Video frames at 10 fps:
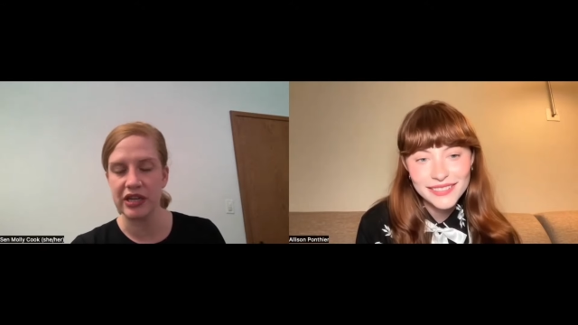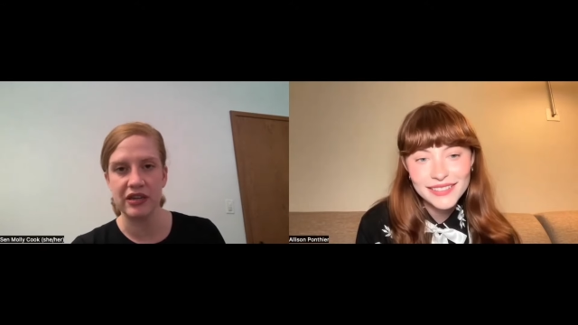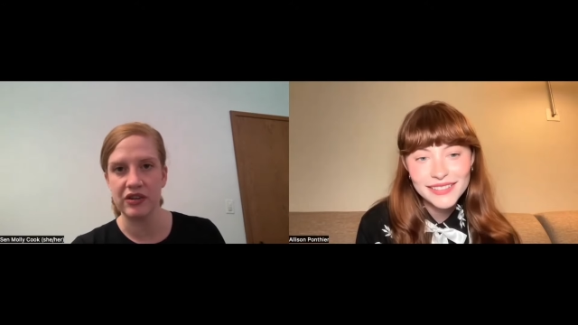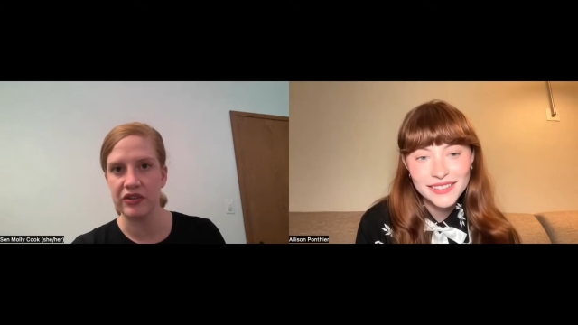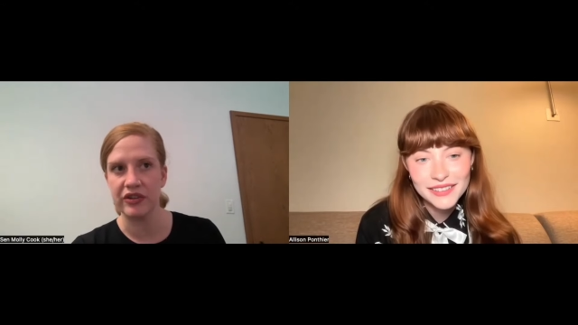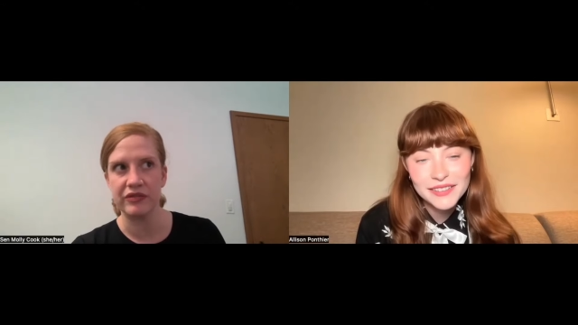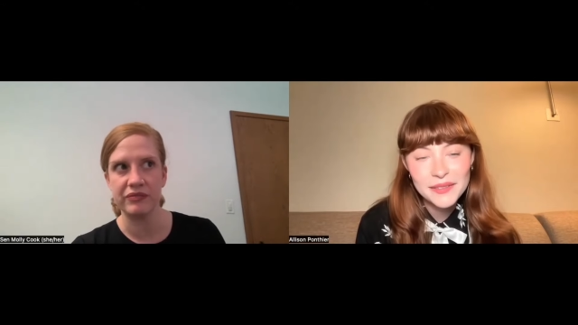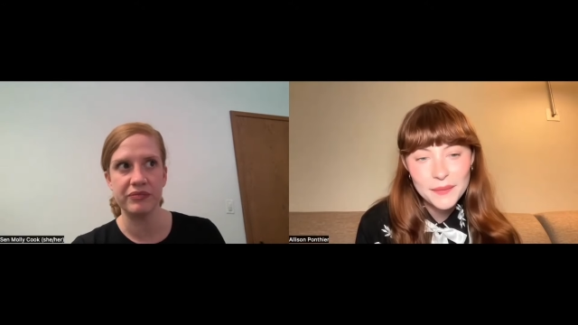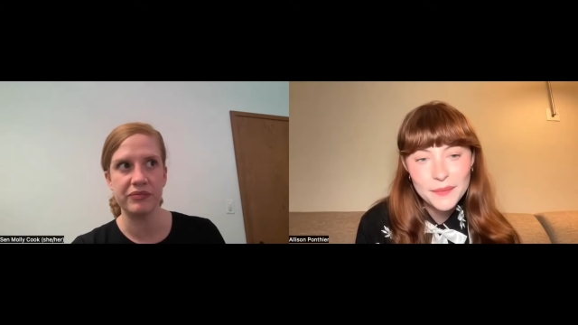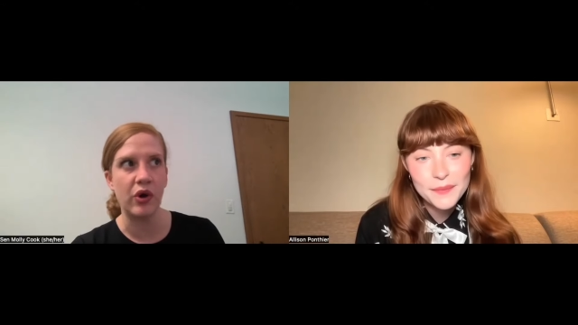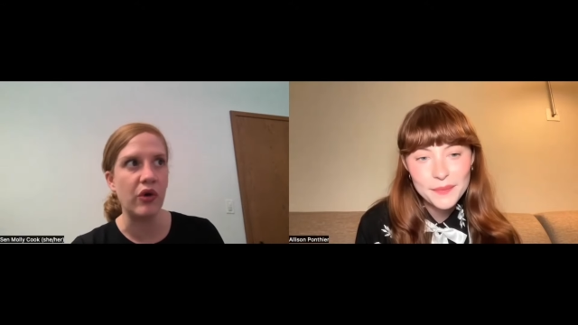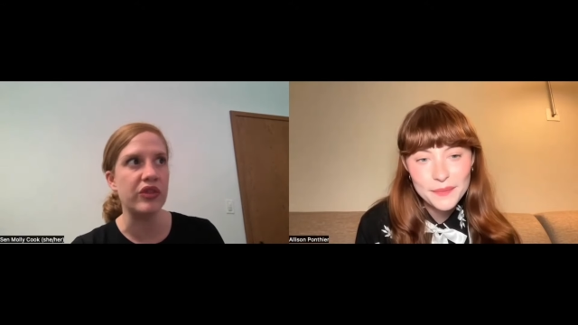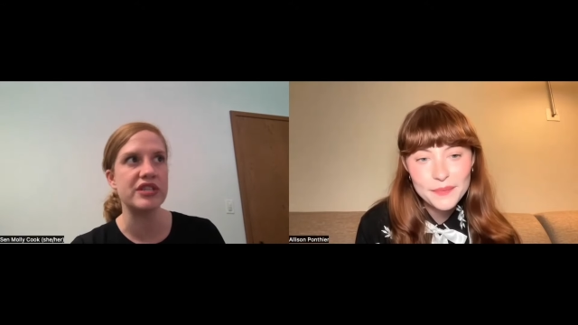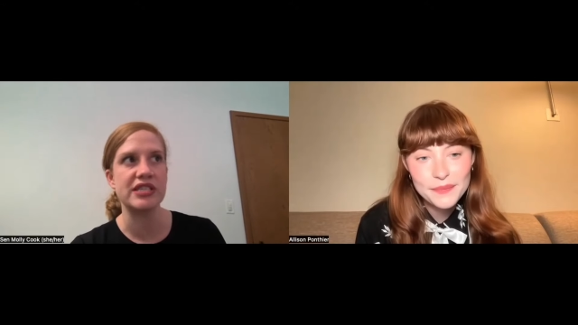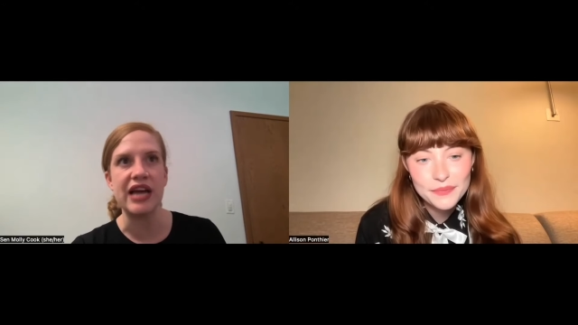Speaker 1: all the all the
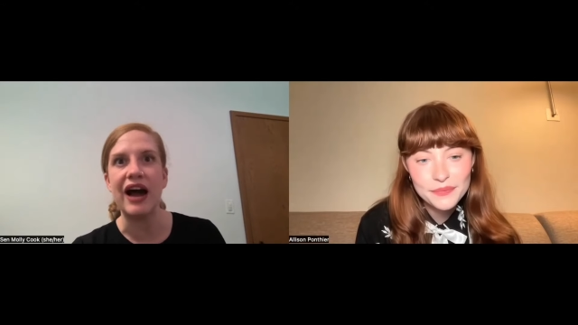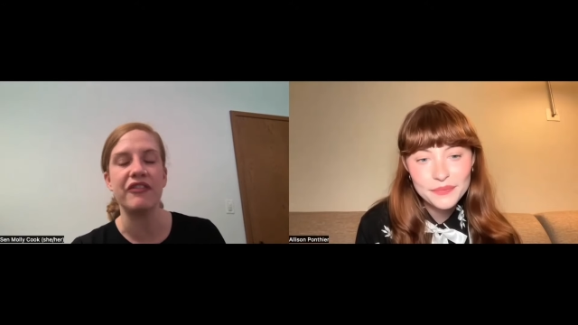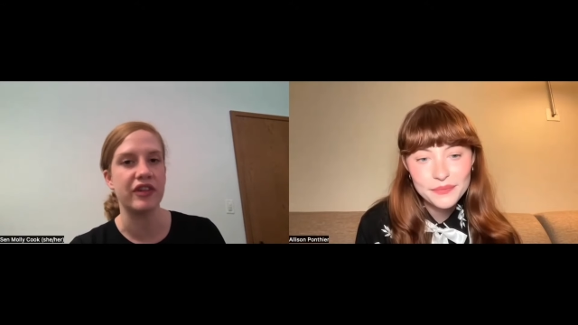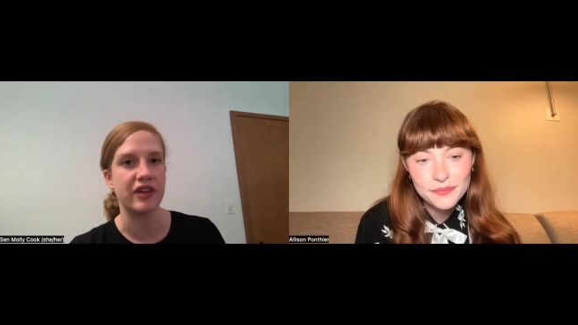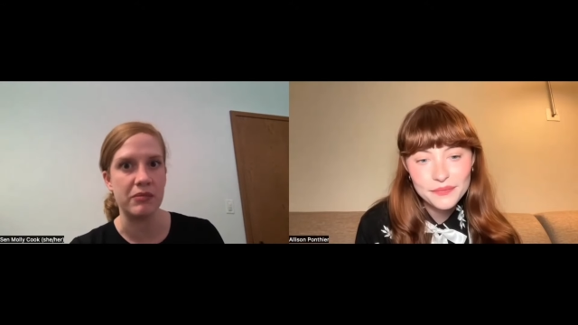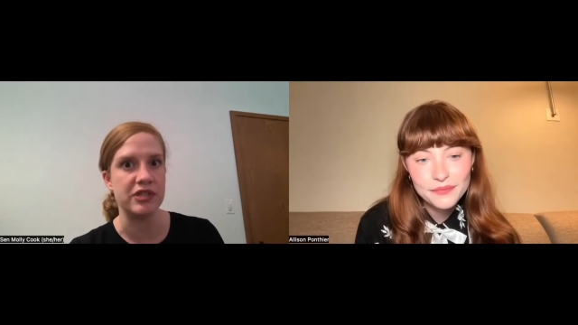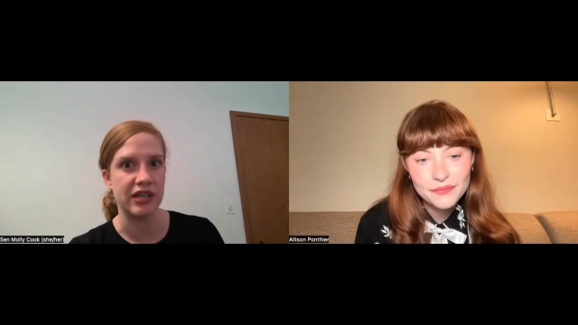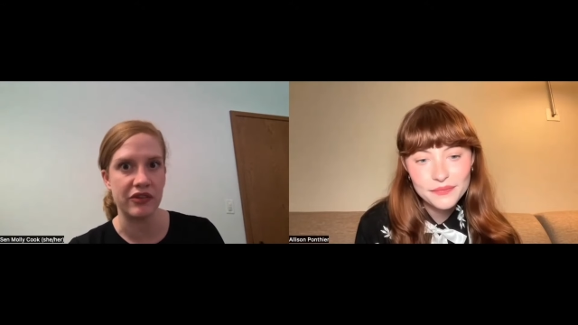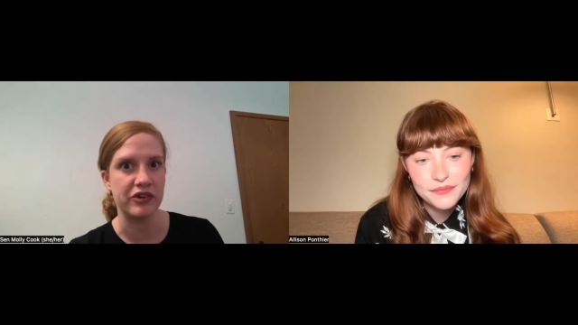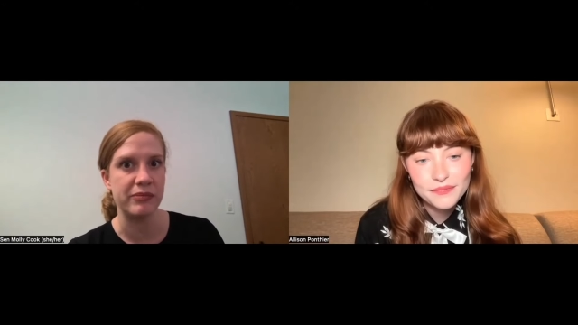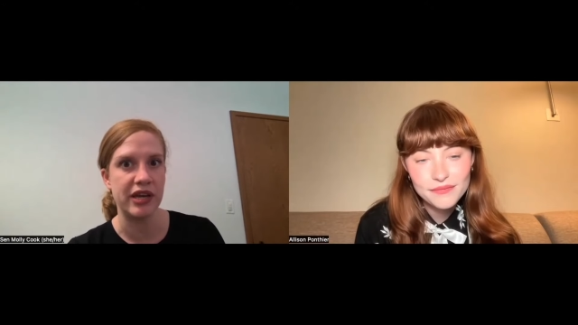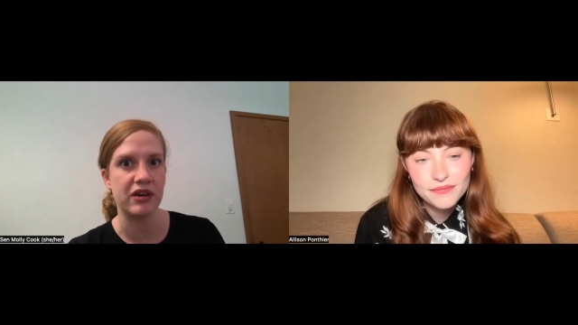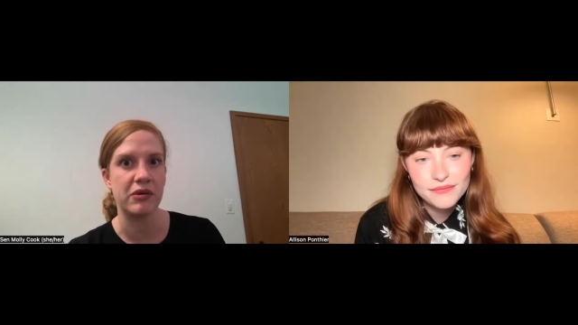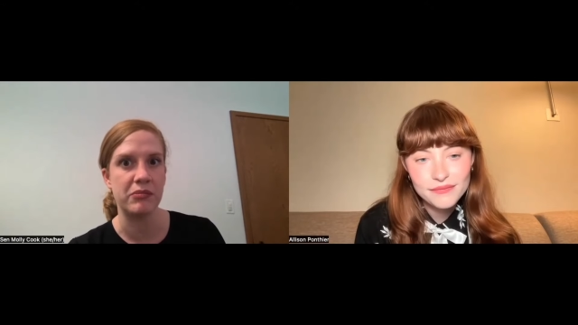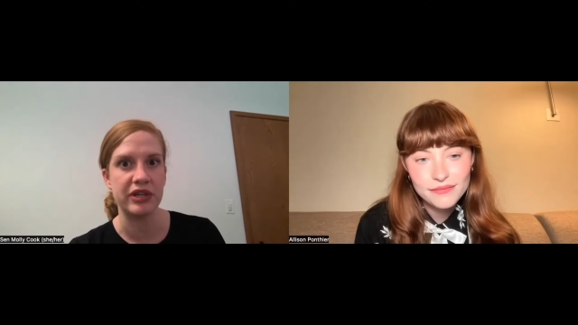staff that come together to make a
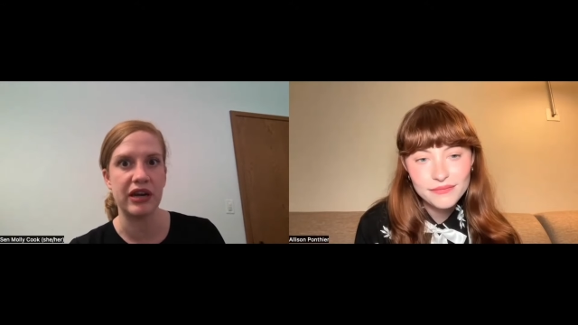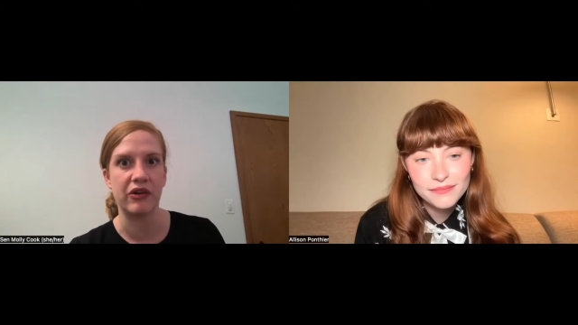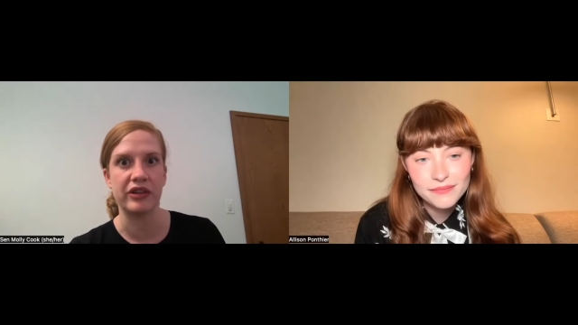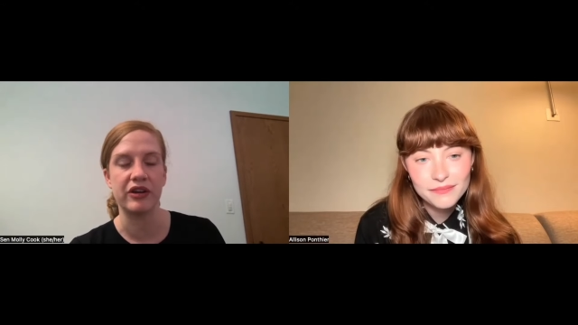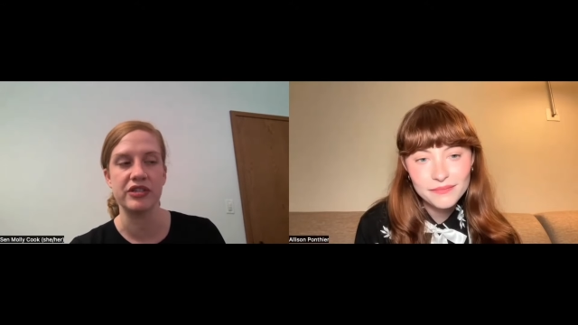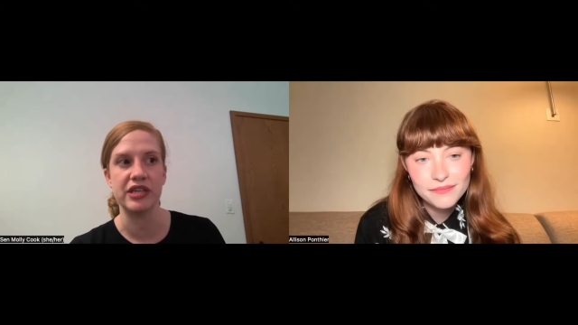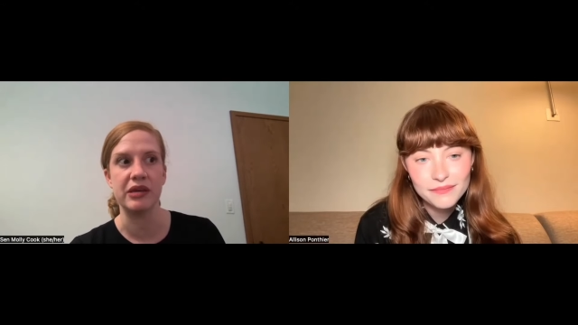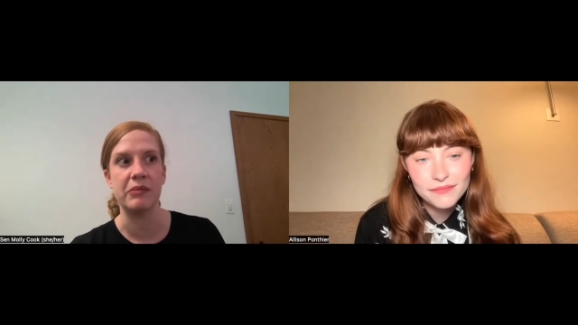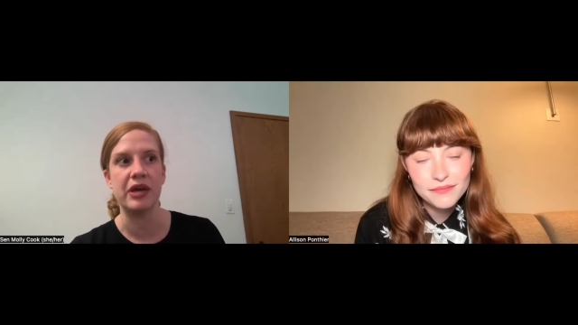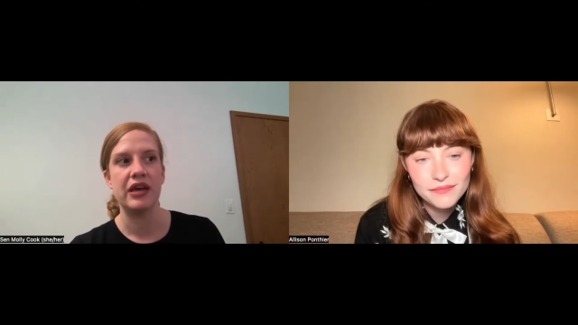complete healthcare team.